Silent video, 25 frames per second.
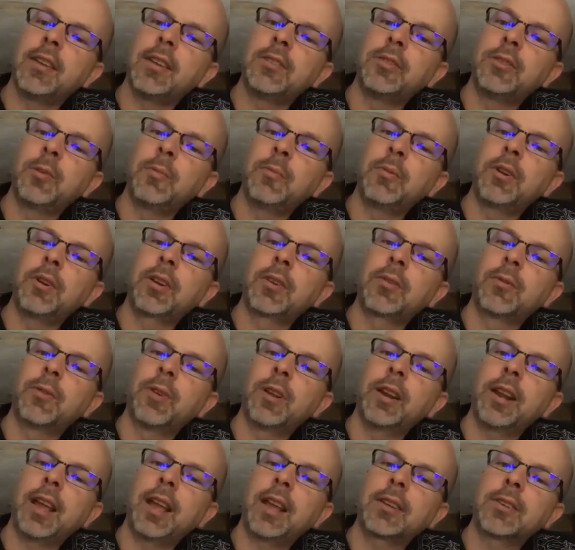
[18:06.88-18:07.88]
turmeric root
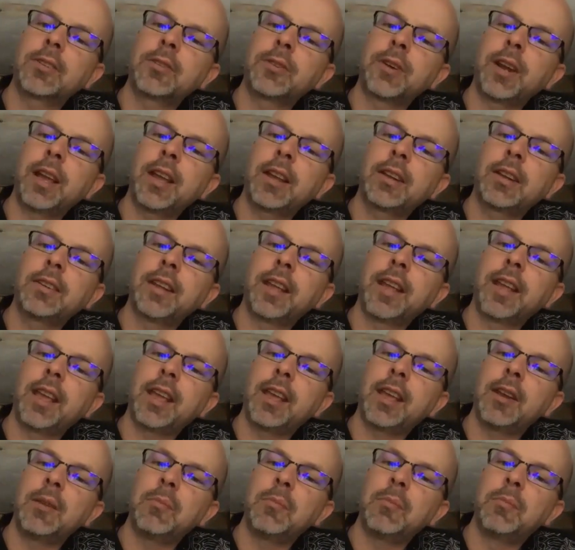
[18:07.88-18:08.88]
extract
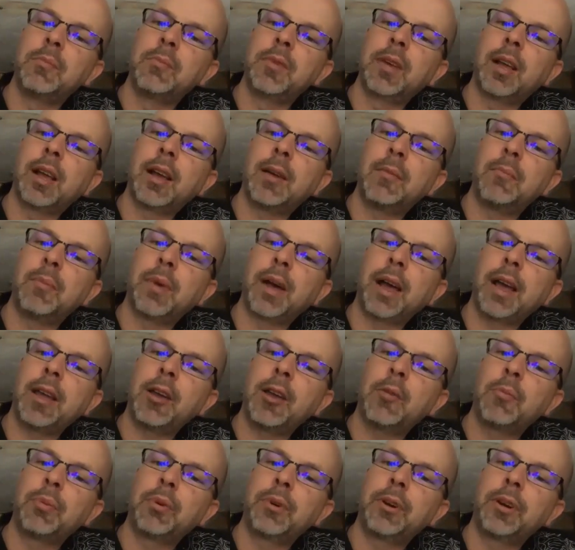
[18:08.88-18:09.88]
and Uh,
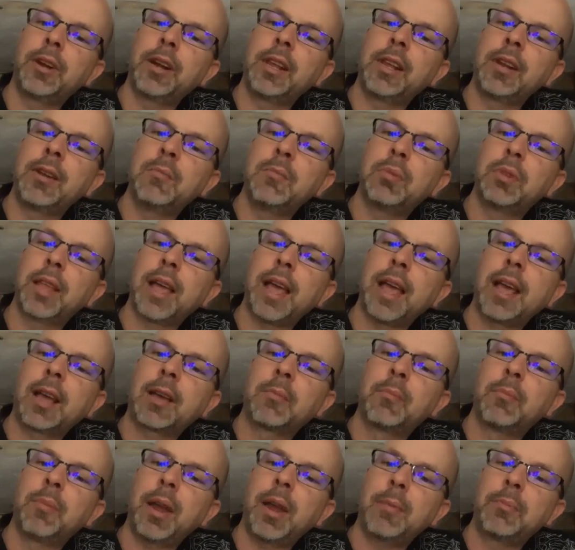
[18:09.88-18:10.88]
BioPerine black
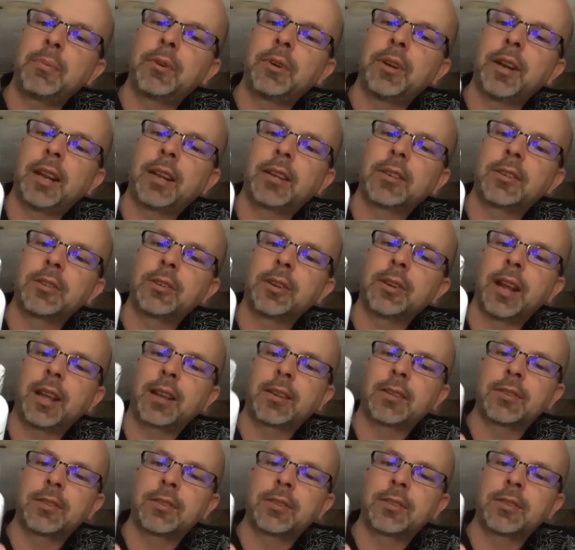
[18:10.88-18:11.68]
pepper extract.